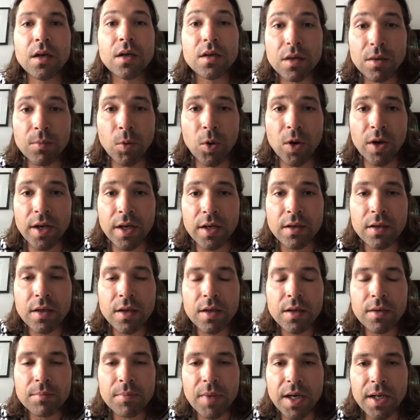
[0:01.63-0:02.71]
Good morning.
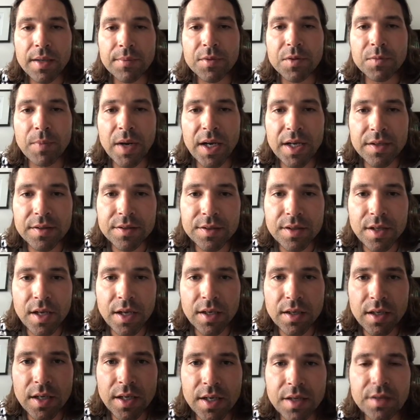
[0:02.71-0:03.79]
My name is Mike
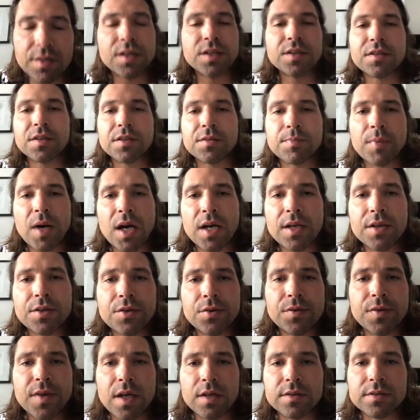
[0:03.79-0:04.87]
Stanley and this is my
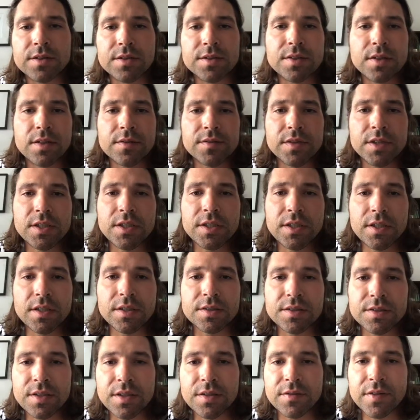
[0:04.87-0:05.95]
2017
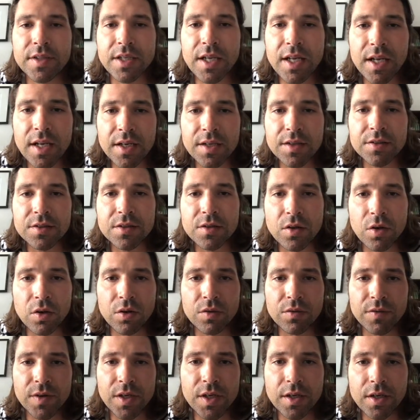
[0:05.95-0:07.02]
Steve and Kate's goal
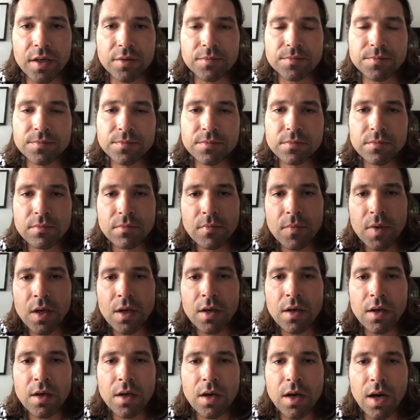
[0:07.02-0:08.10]
video.
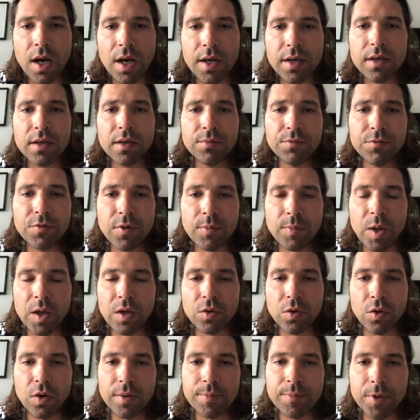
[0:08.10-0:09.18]
I come from a
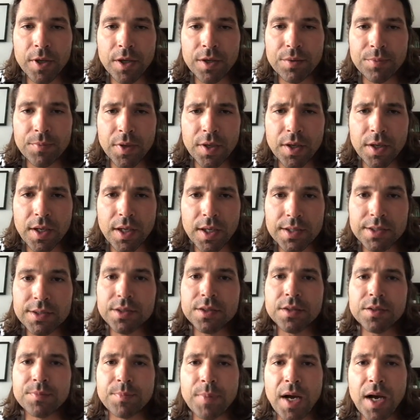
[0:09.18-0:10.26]
corporate
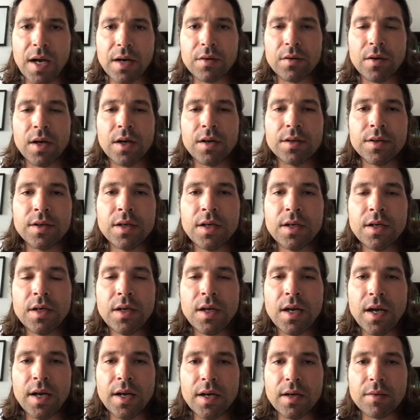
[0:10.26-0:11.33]
communications background
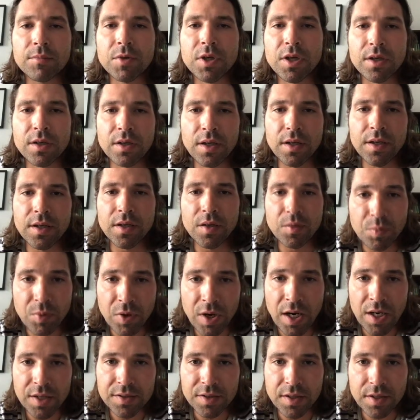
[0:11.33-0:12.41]
and I'm currently in the
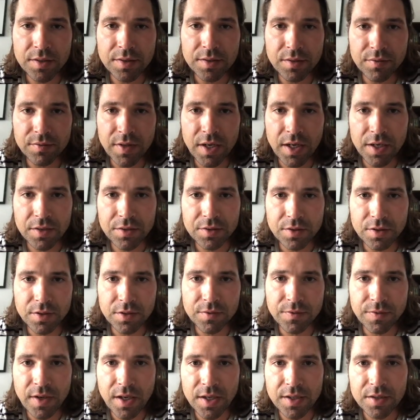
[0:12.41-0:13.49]
process of getting
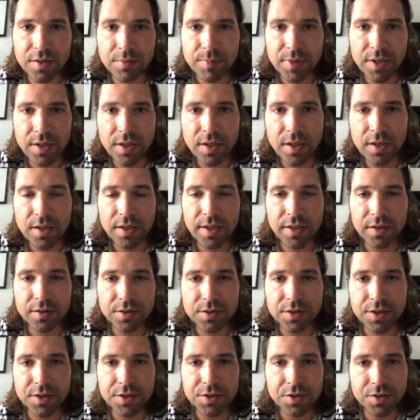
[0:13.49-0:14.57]
certified to be an English
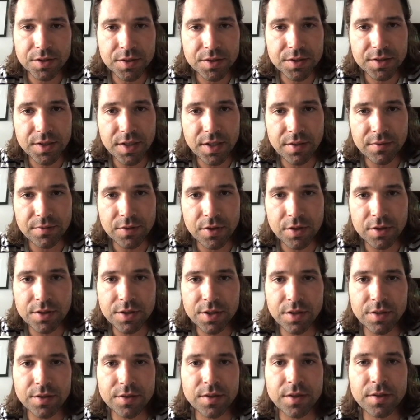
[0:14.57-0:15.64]
teacher in the state of New
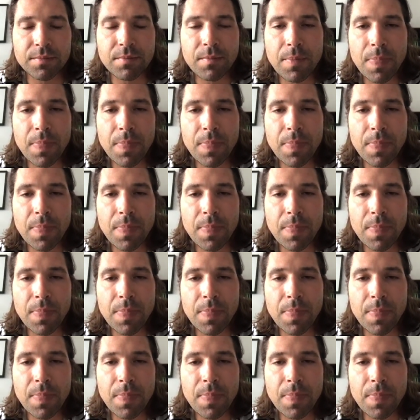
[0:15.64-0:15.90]
Jersey.